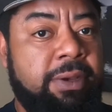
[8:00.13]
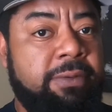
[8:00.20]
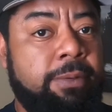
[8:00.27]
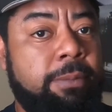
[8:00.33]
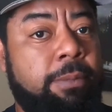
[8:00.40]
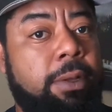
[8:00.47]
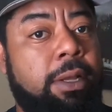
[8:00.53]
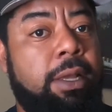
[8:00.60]
them,
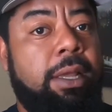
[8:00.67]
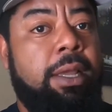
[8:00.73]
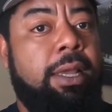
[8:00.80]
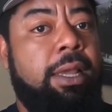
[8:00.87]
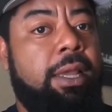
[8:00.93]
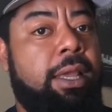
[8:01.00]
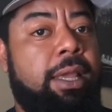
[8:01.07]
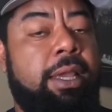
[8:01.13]

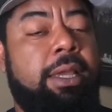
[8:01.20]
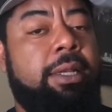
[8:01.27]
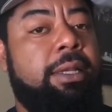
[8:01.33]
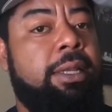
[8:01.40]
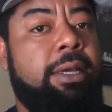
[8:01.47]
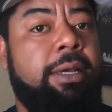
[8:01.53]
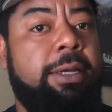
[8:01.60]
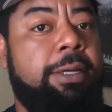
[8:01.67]
and
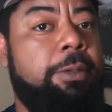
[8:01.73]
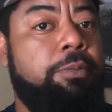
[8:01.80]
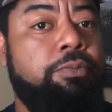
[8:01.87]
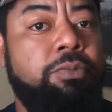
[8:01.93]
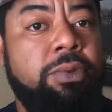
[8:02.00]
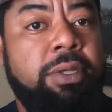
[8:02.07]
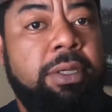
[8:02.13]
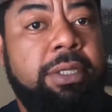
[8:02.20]

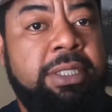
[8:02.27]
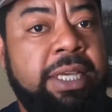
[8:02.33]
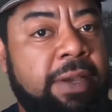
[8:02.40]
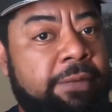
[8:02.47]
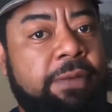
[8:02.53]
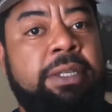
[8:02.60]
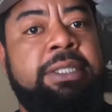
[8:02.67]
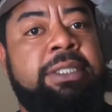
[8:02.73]

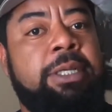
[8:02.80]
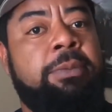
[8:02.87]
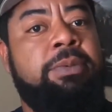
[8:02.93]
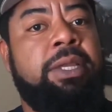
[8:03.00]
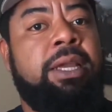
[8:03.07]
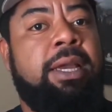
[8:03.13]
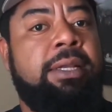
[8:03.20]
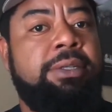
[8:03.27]
definitely something
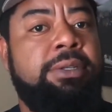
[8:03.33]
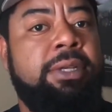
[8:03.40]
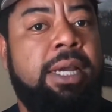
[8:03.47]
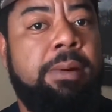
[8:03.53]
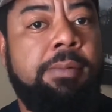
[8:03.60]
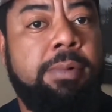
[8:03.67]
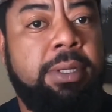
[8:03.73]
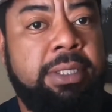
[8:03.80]
I do not
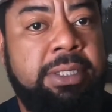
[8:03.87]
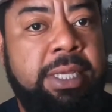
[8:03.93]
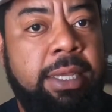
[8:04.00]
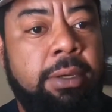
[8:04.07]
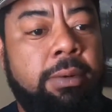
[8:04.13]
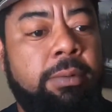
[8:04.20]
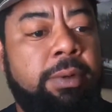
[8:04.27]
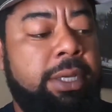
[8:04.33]
want to
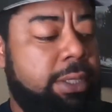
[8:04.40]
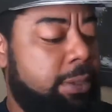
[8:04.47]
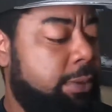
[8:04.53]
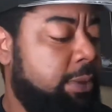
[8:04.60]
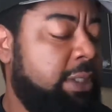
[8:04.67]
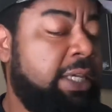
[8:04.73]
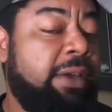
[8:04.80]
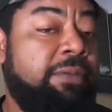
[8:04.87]
tangle with.
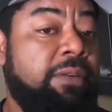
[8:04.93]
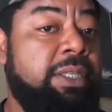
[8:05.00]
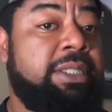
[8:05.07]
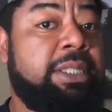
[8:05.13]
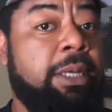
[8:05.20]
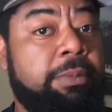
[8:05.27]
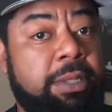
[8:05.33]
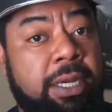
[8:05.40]
Definitely
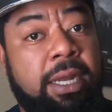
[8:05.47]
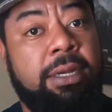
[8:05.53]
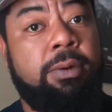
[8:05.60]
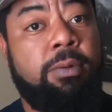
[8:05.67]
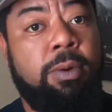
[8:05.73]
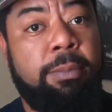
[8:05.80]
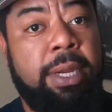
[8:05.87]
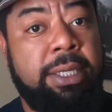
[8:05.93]
something I don't
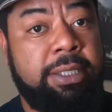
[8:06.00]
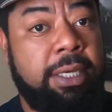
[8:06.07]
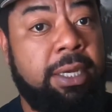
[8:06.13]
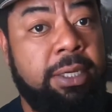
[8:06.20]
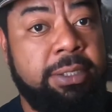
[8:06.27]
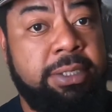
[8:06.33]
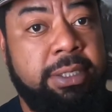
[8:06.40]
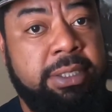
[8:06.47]
want my
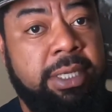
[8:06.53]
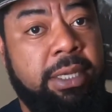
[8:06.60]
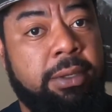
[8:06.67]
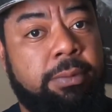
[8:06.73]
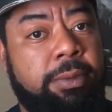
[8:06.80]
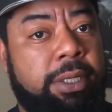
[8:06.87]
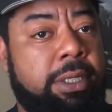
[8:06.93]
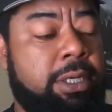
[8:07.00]
dogs to tangle
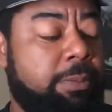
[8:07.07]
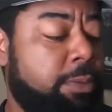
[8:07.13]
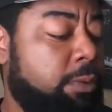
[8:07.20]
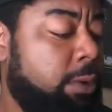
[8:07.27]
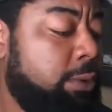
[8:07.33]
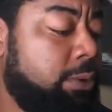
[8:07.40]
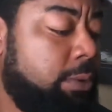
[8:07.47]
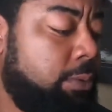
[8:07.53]
with. Come here,
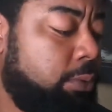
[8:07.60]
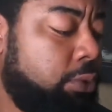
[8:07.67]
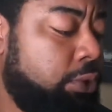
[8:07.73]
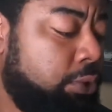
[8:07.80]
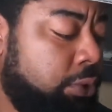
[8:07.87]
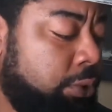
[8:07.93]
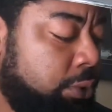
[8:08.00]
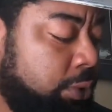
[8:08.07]
Rose.
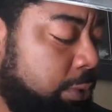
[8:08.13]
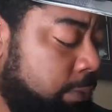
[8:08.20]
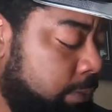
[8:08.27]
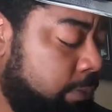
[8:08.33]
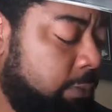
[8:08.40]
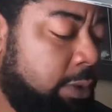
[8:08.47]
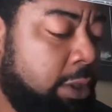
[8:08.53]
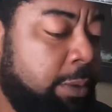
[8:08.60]

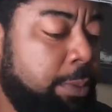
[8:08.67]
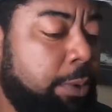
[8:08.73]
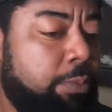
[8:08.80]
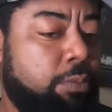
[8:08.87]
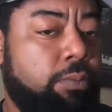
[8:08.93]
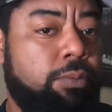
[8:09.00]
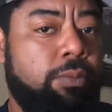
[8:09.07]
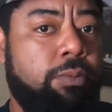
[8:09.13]
Come here.
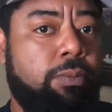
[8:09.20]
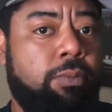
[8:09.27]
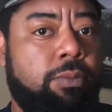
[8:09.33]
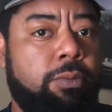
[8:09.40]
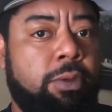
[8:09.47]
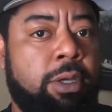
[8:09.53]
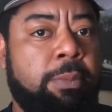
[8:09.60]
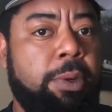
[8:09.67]

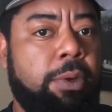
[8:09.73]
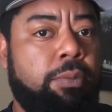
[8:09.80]
Come here.